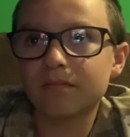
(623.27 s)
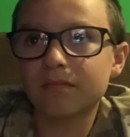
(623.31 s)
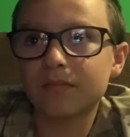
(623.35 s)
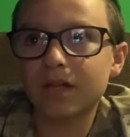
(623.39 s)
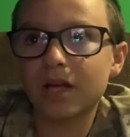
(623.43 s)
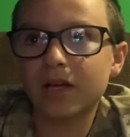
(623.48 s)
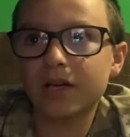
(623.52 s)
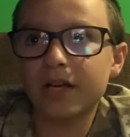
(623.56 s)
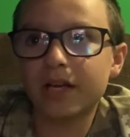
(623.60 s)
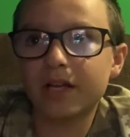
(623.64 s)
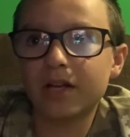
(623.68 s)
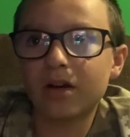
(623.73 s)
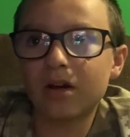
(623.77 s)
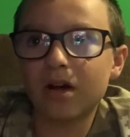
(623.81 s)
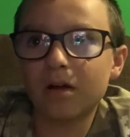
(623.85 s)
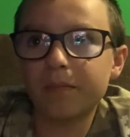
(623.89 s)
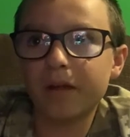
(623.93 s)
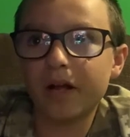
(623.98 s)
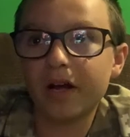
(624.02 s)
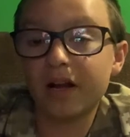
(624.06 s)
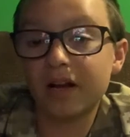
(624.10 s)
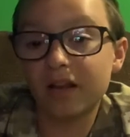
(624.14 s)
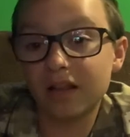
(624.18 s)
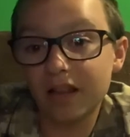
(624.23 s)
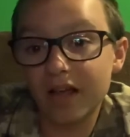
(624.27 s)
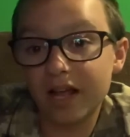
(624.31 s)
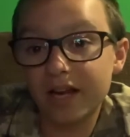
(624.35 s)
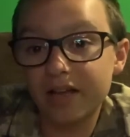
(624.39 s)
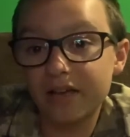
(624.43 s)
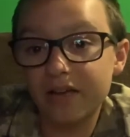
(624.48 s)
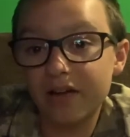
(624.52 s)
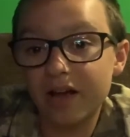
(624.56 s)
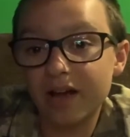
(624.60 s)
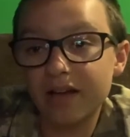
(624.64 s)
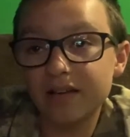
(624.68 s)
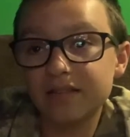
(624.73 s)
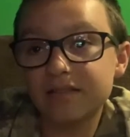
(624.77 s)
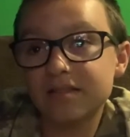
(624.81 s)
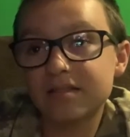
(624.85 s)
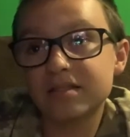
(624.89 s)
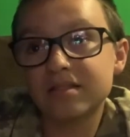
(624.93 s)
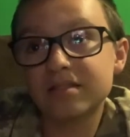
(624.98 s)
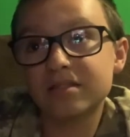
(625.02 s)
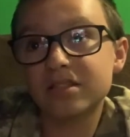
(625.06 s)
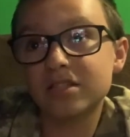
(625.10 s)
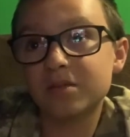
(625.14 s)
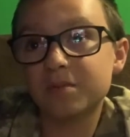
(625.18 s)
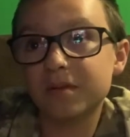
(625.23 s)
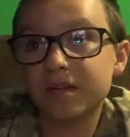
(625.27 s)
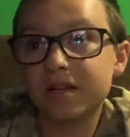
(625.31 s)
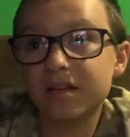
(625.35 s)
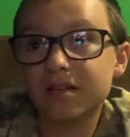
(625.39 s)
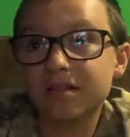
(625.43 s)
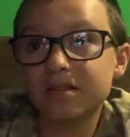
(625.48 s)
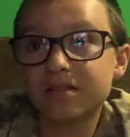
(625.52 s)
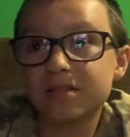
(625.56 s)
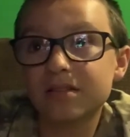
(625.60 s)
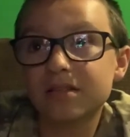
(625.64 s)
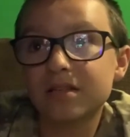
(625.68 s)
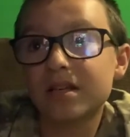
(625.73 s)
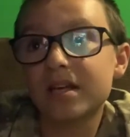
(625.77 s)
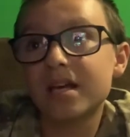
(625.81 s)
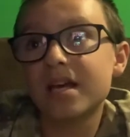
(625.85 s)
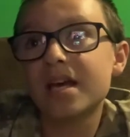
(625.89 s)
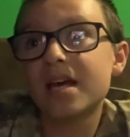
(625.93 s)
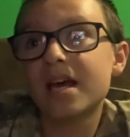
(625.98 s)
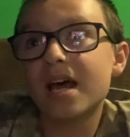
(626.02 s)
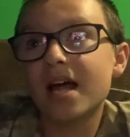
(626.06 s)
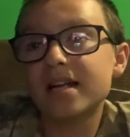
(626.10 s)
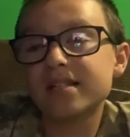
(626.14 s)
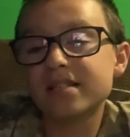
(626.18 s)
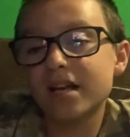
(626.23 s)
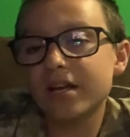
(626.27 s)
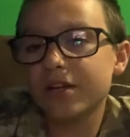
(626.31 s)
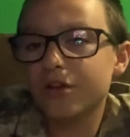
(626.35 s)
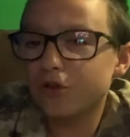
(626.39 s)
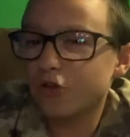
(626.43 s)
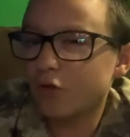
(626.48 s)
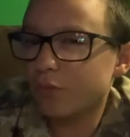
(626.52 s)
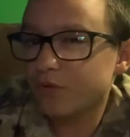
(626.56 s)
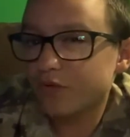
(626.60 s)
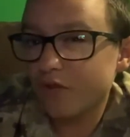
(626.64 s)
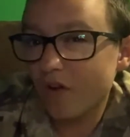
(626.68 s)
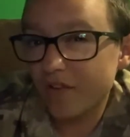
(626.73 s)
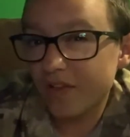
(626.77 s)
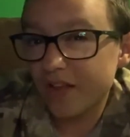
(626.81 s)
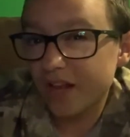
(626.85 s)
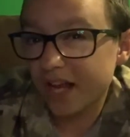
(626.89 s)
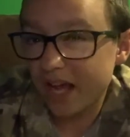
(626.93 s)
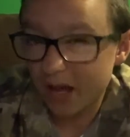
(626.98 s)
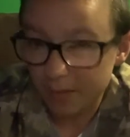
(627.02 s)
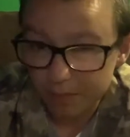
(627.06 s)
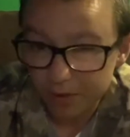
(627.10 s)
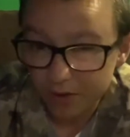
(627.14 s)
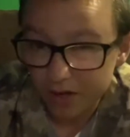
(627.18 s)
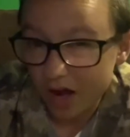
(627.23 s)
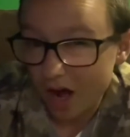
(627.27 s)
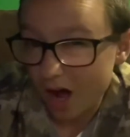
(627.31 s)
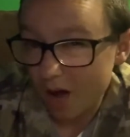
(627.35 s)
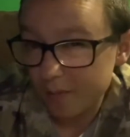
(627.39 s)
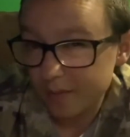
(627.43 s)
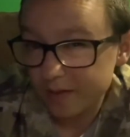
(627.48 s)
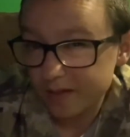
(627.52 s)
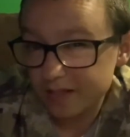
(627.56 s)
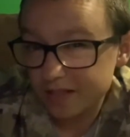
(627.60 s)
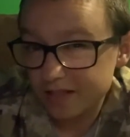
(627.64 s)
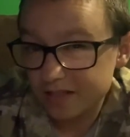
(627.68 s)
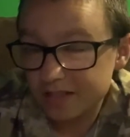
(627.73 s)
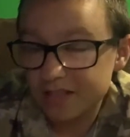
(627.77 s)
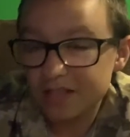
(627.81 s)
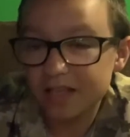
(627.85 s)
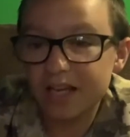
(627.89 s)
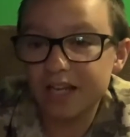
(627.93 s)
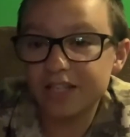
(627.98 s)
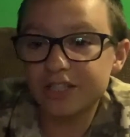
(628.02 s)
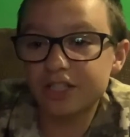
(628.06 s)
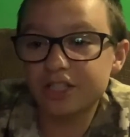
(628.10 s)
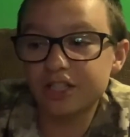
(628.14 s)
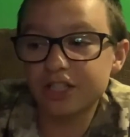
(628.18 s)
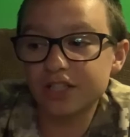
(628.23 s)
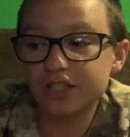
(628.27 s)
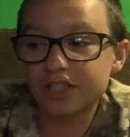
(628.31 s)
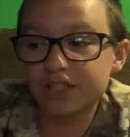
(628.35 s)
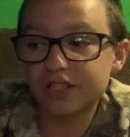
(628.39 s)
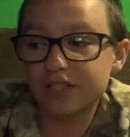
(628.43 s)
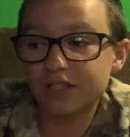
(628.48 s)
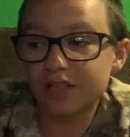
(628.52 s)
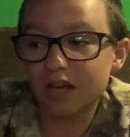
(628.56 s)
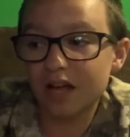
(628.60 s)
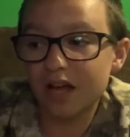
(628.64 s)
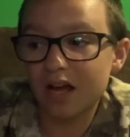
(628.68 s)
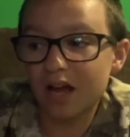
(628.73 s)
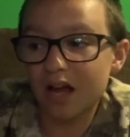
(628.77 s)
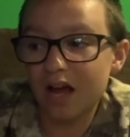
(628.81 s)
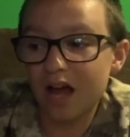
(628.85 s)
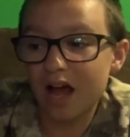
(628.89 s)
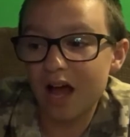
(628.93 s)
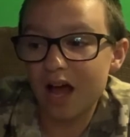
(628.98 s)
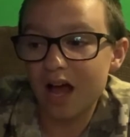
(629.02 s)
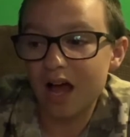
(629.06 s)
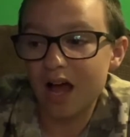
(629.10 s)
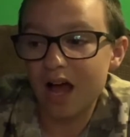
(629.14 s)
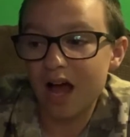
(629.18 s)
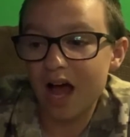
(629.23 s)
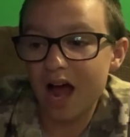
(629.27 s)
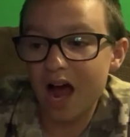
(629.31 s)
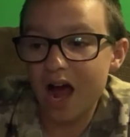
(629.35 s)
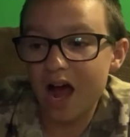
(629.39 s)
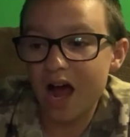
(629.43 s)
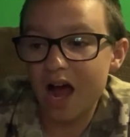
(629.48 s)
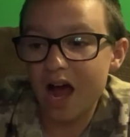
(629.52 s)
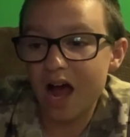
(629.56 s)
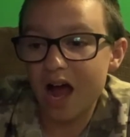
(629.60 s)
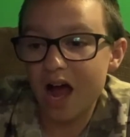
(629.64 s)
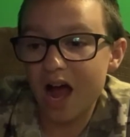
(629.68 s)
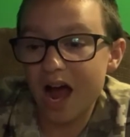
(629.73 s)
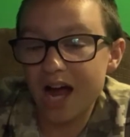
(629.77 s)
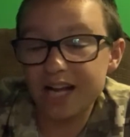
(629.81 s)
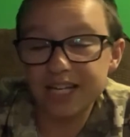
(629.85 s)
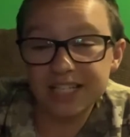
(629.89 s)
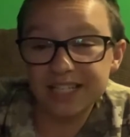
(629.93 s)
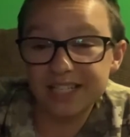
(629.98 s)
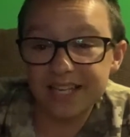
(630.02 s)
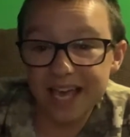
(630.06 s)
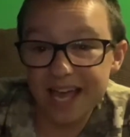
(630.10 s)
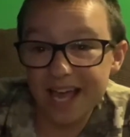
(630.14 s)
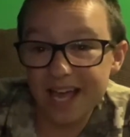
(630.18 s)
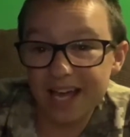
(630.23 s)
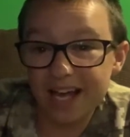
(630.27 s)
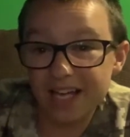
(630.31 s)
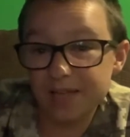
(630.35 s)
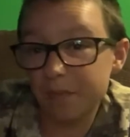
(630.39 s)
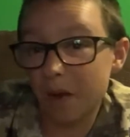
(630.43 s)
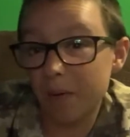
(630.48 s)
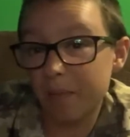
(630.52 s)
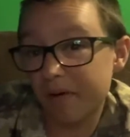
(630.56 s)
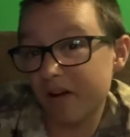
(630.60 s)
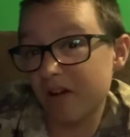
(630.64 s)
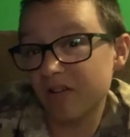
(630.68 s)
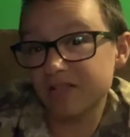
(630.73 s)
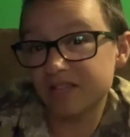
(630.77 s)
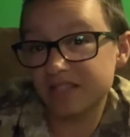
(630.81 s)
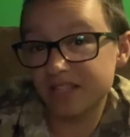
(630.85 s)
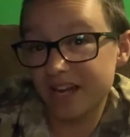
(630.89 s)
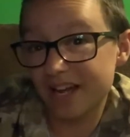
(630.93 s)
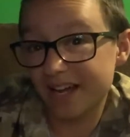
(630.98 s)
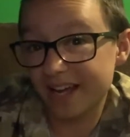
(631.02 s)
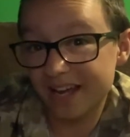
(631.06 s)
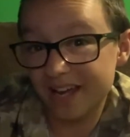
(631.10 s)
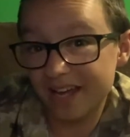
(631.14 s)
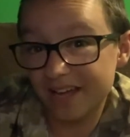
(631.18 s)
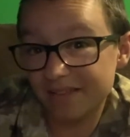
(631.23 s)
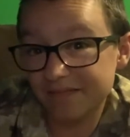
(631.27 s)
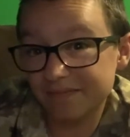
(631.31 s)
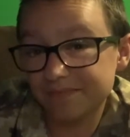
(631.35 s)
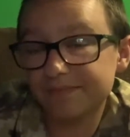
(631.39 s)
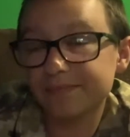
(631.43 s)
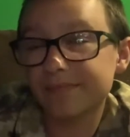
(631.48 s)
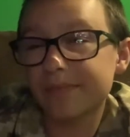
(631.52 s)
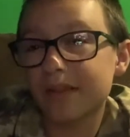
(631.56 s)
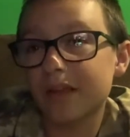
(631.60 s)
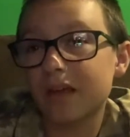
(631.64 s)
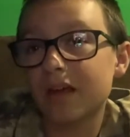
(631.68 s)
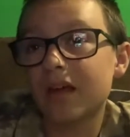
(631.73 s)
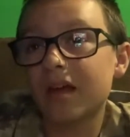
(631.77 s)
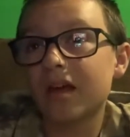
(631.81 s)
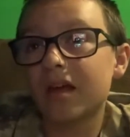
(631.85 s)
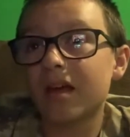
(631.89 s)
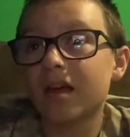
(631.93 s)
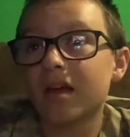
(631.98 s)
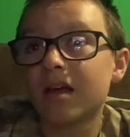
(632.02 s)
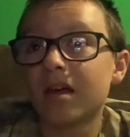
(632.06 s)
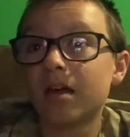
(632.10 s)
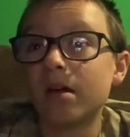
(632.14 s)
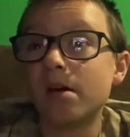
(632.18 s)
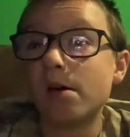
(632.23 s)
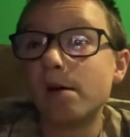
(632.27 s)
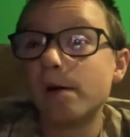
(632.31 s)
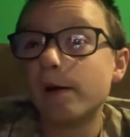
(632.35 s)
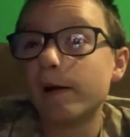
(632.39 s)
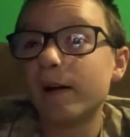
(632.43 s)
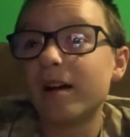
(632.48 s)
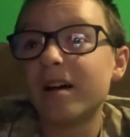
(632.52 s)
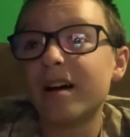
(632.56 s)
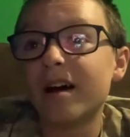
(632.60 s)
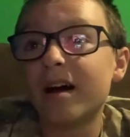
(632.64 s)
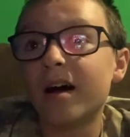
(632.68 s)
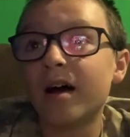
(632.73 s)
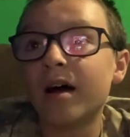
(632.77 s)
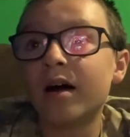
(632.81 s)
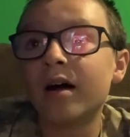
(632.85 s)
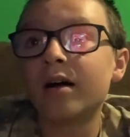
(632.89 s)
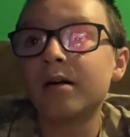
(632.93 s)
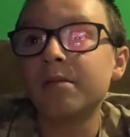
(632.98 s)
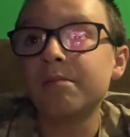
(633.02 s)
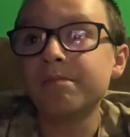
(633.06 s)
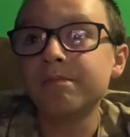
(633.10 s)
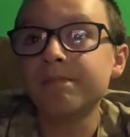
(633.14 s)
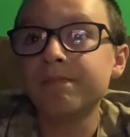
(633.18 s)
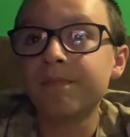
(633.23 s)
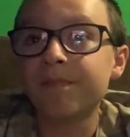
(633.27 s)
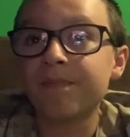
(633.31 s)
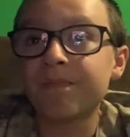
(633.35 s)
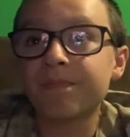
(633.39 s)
okay, no, I'm not gonna lie to you guys, just because it's not YouTube's fault that I can't put comments. It's just, I just can't because my parents say I can't. Um,